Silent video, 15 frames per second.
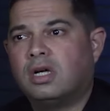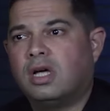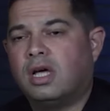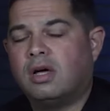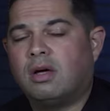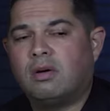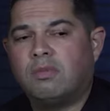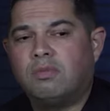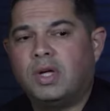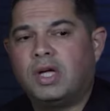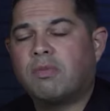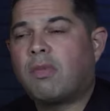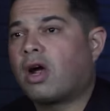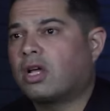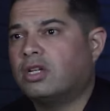Uh, big
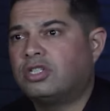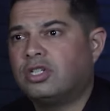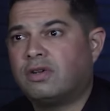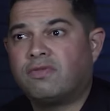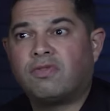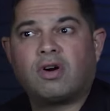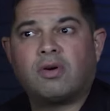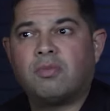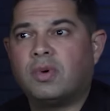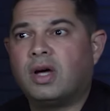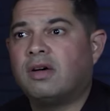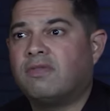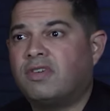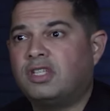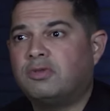market share from uh,
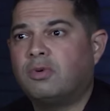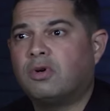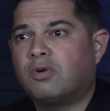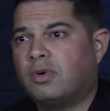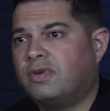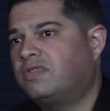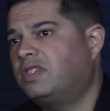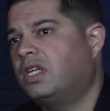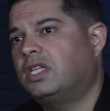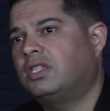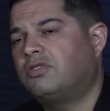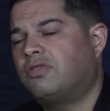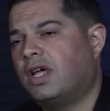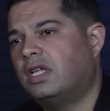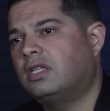Facebook. We've seen a
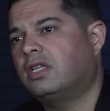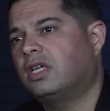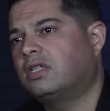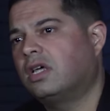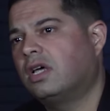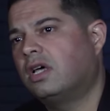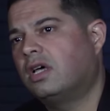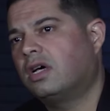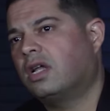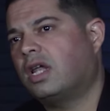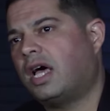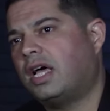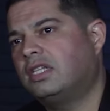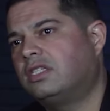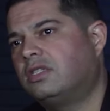trend that
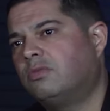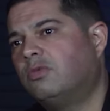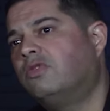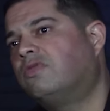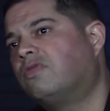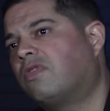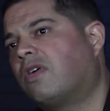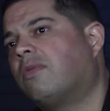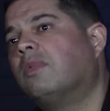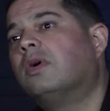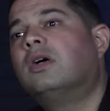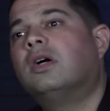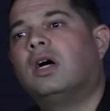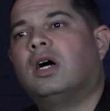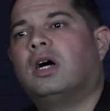clients moved
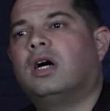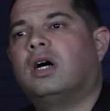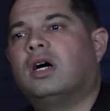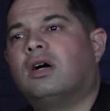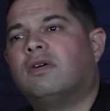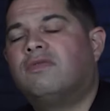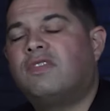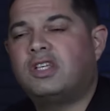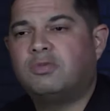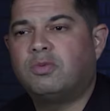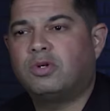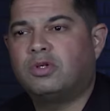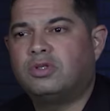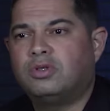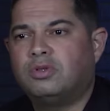from uh,
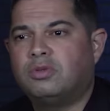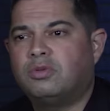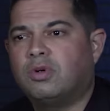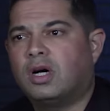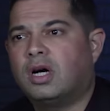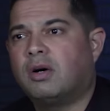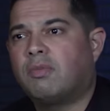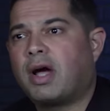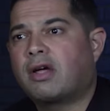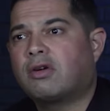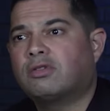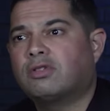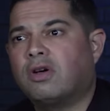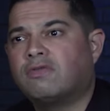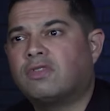Facebook to uh,
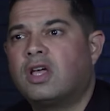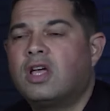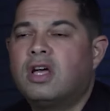Microsoft.